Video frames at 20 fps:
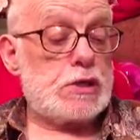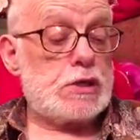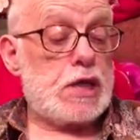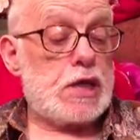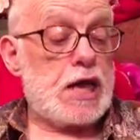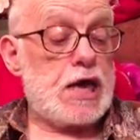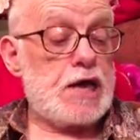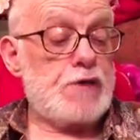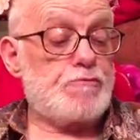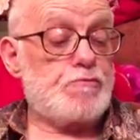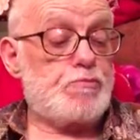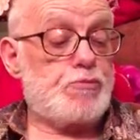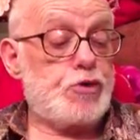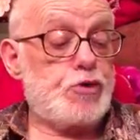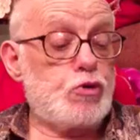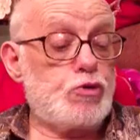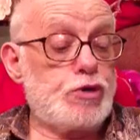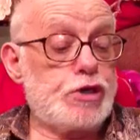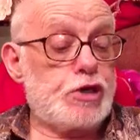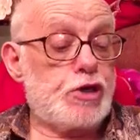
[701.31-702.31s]
I have
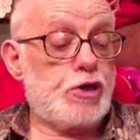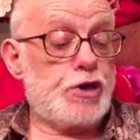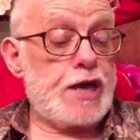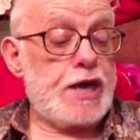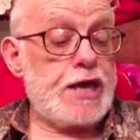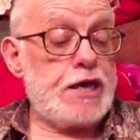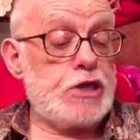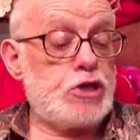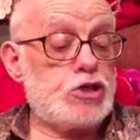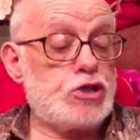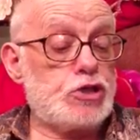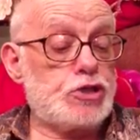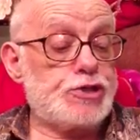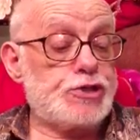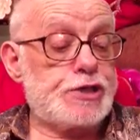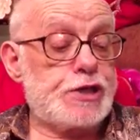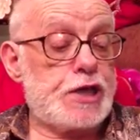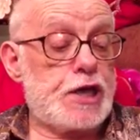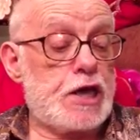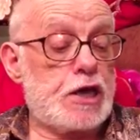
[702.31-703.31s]
brooded on angels
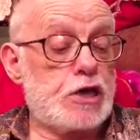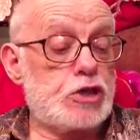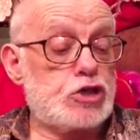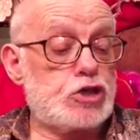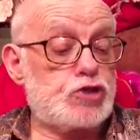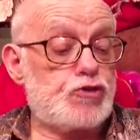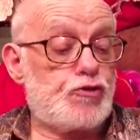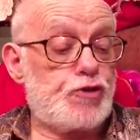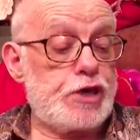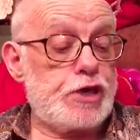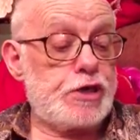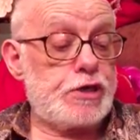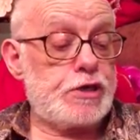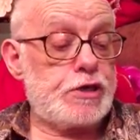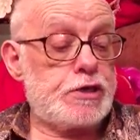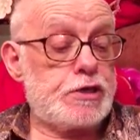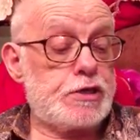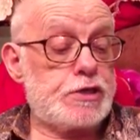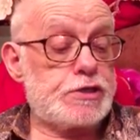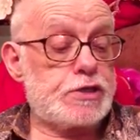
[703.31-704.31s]
and
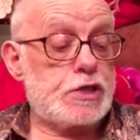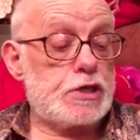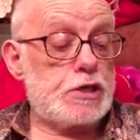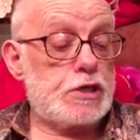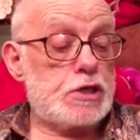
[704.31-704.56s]
arch-fiends,